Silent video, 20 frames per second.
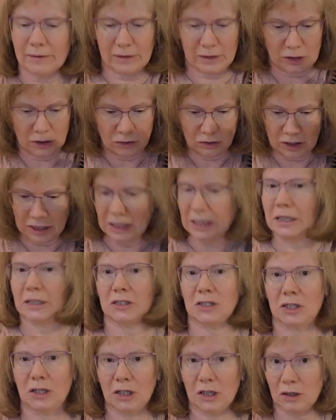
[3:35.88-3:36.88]
you need
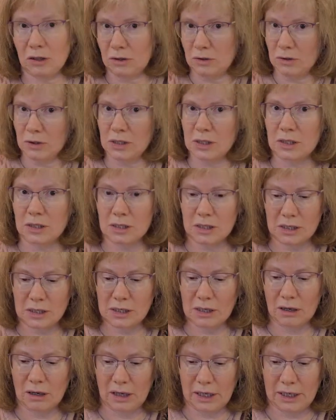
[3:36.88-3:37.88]
to use the
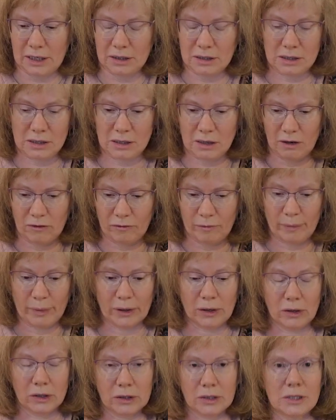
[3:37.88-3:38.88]
size of
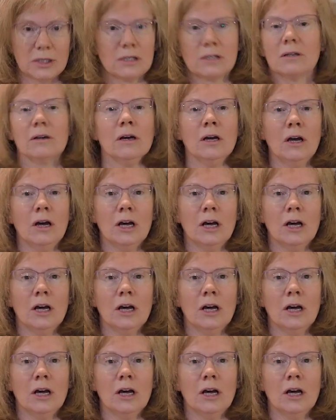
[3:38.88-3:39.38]
box